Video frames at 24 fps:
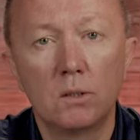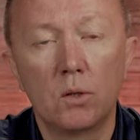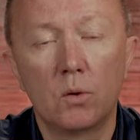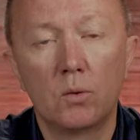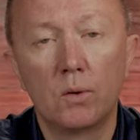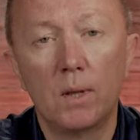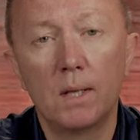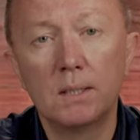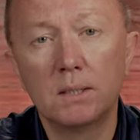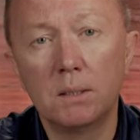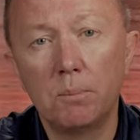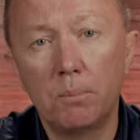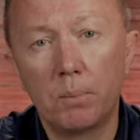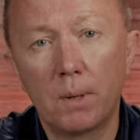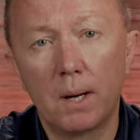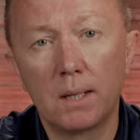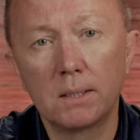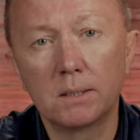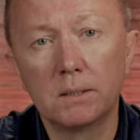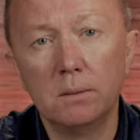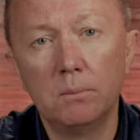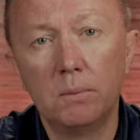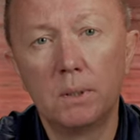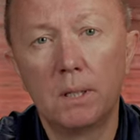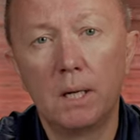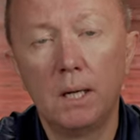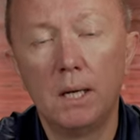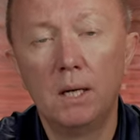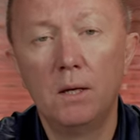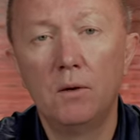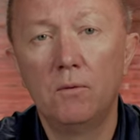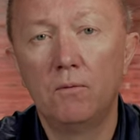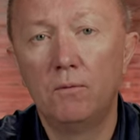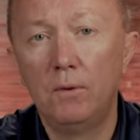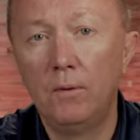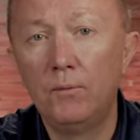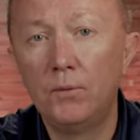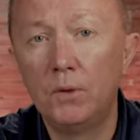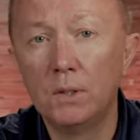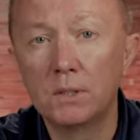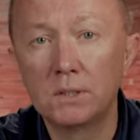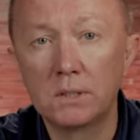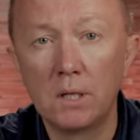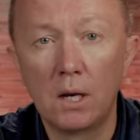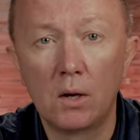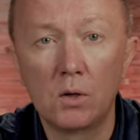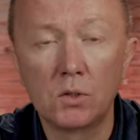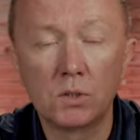So that's approximately
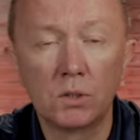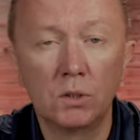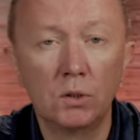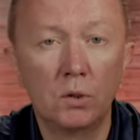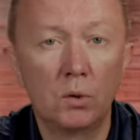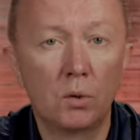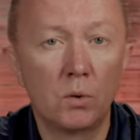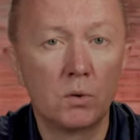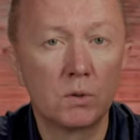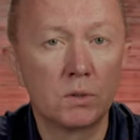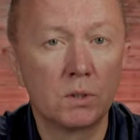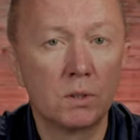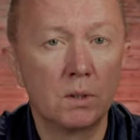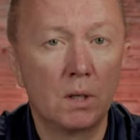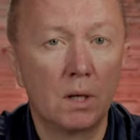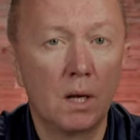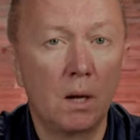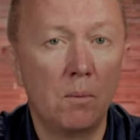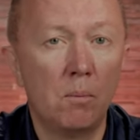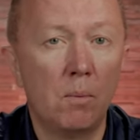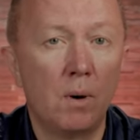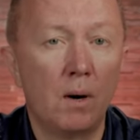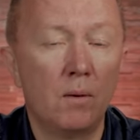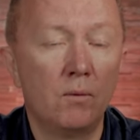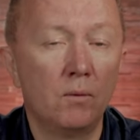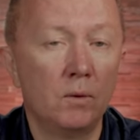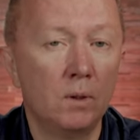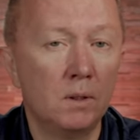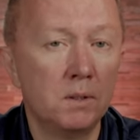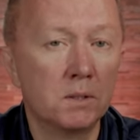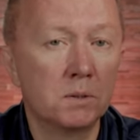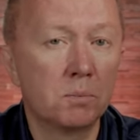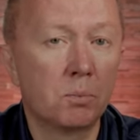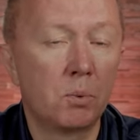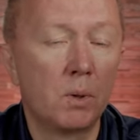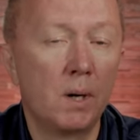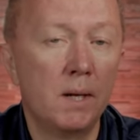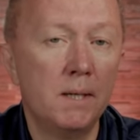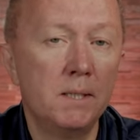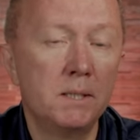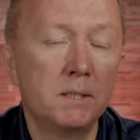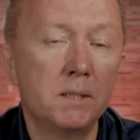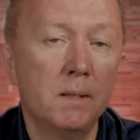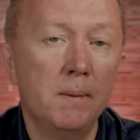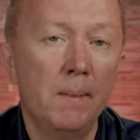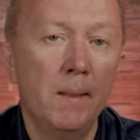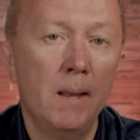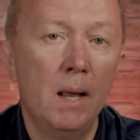$50,000 above list
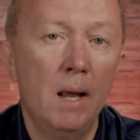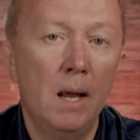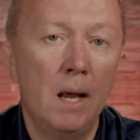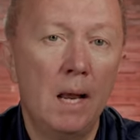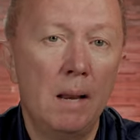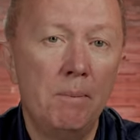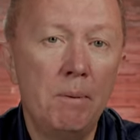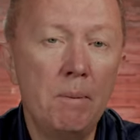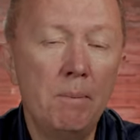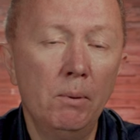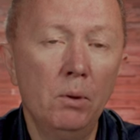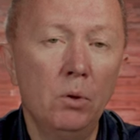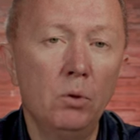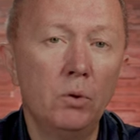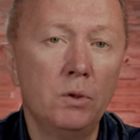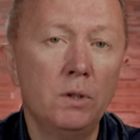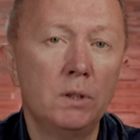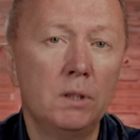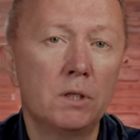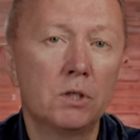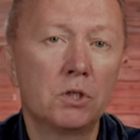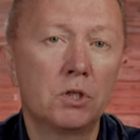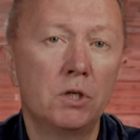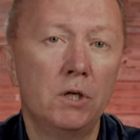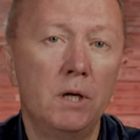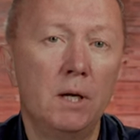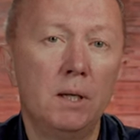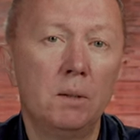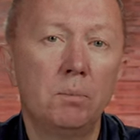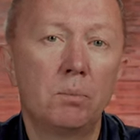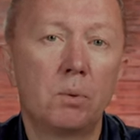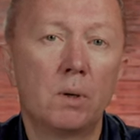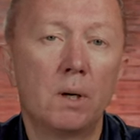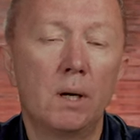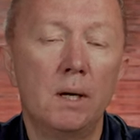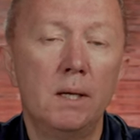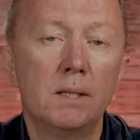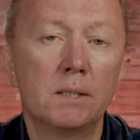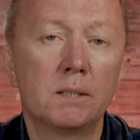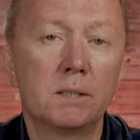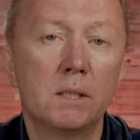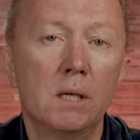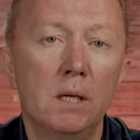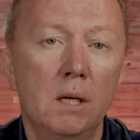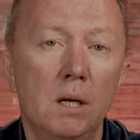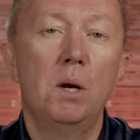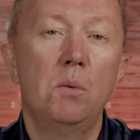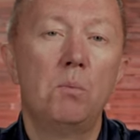price. And people who negotiate
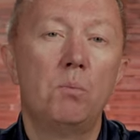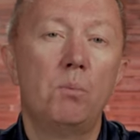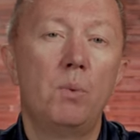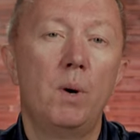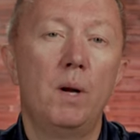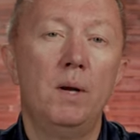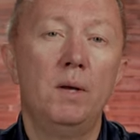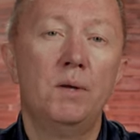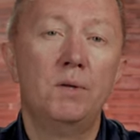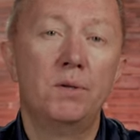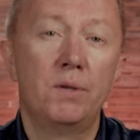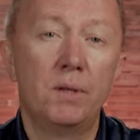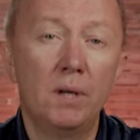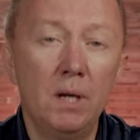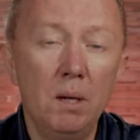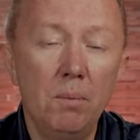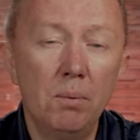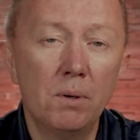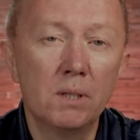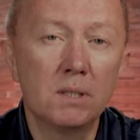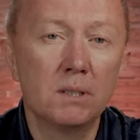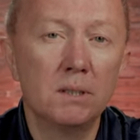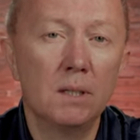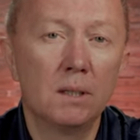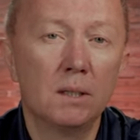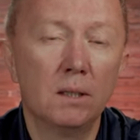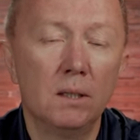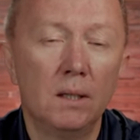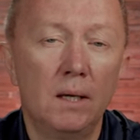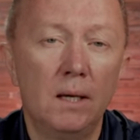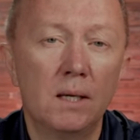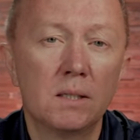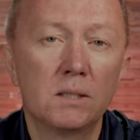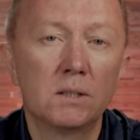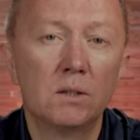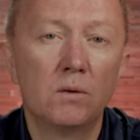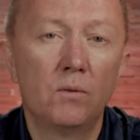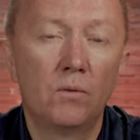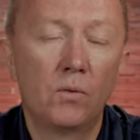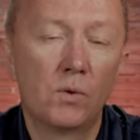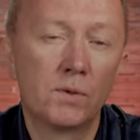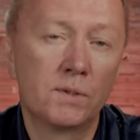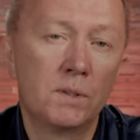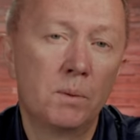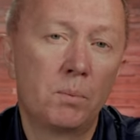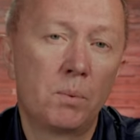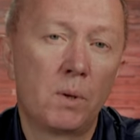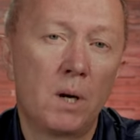price pay 3% less
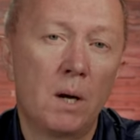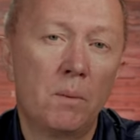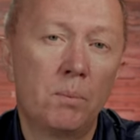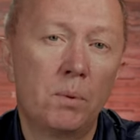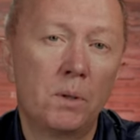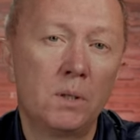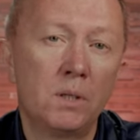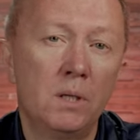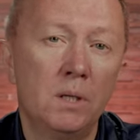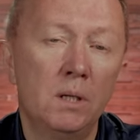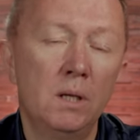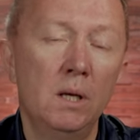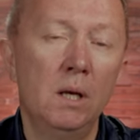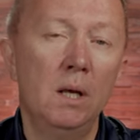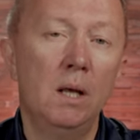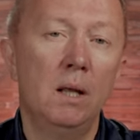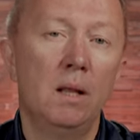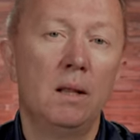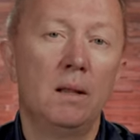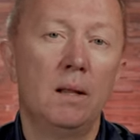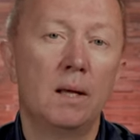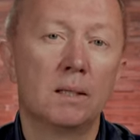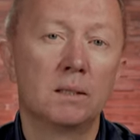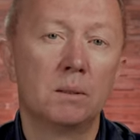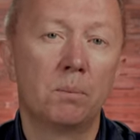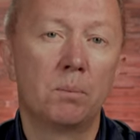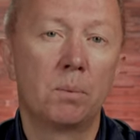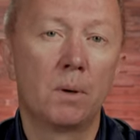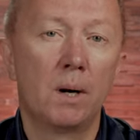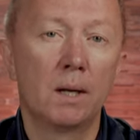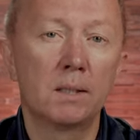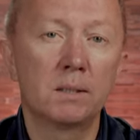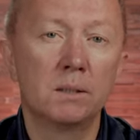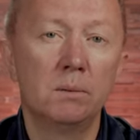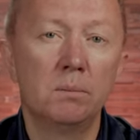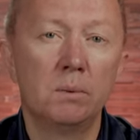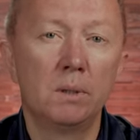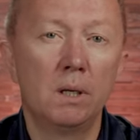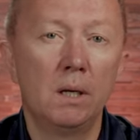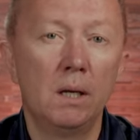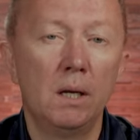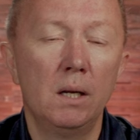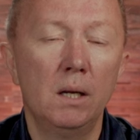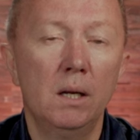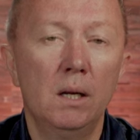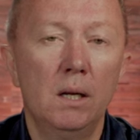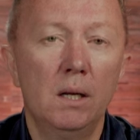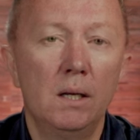for the property. That's
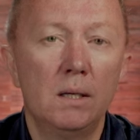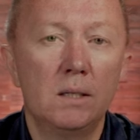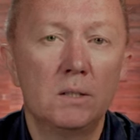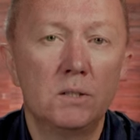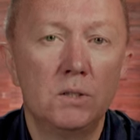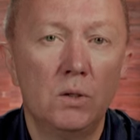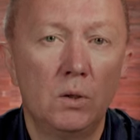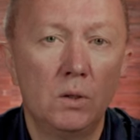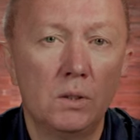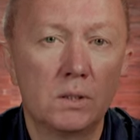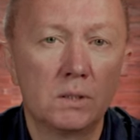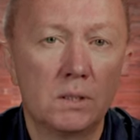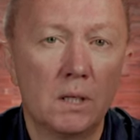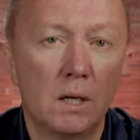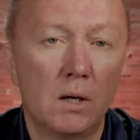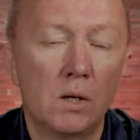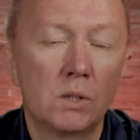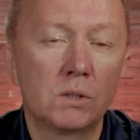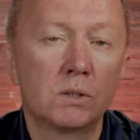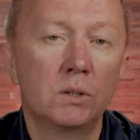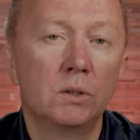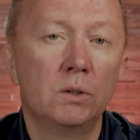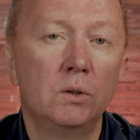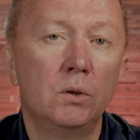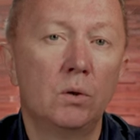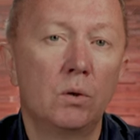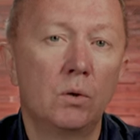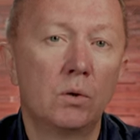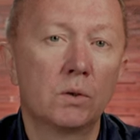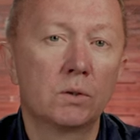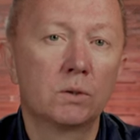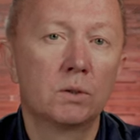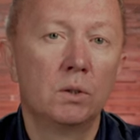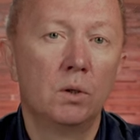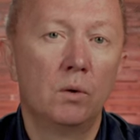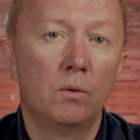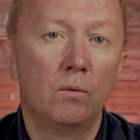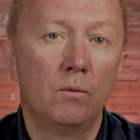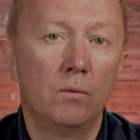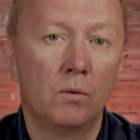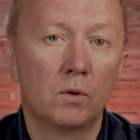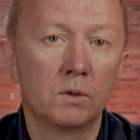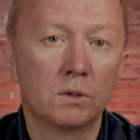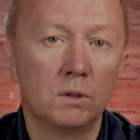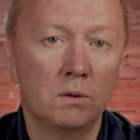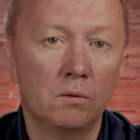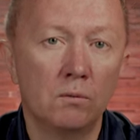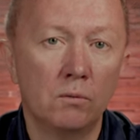approximately $30,000
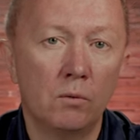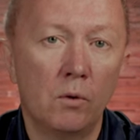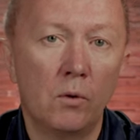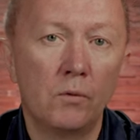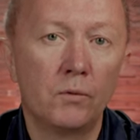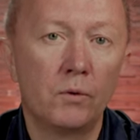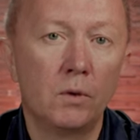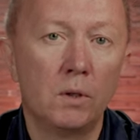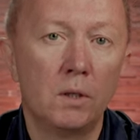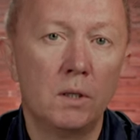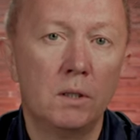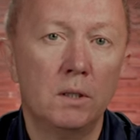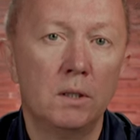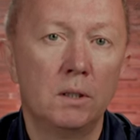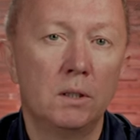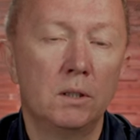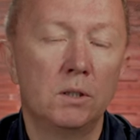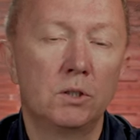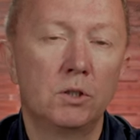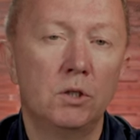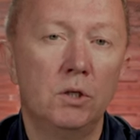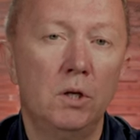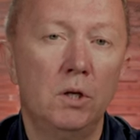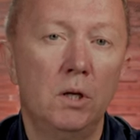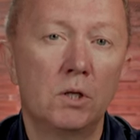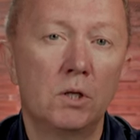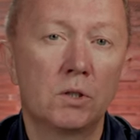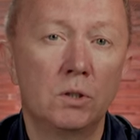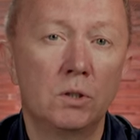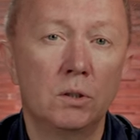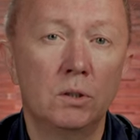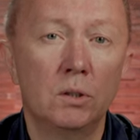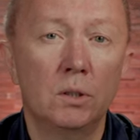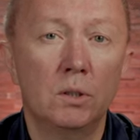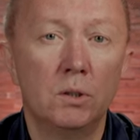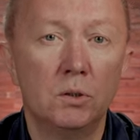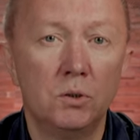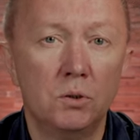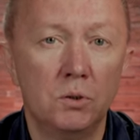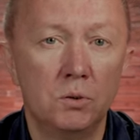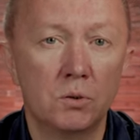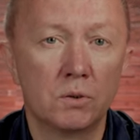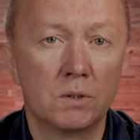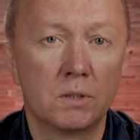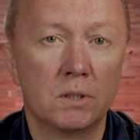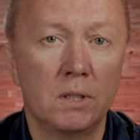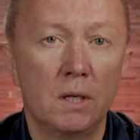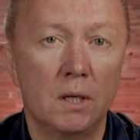was involved in negotiation
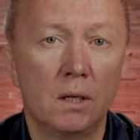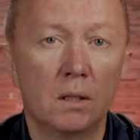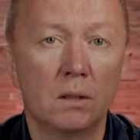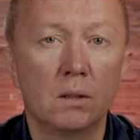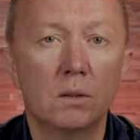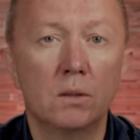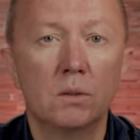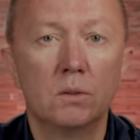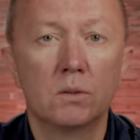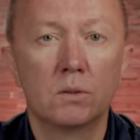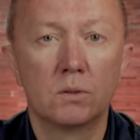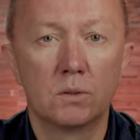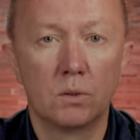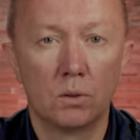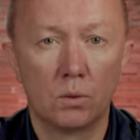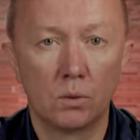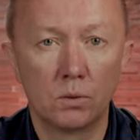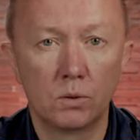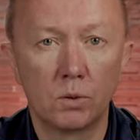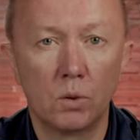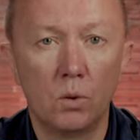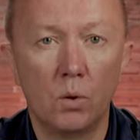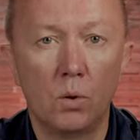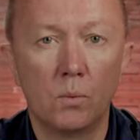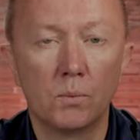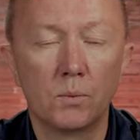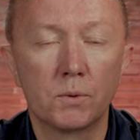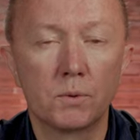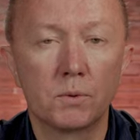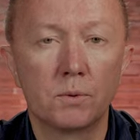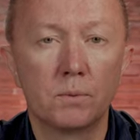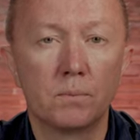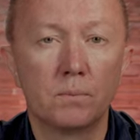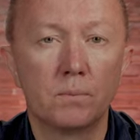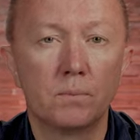to sell those homes.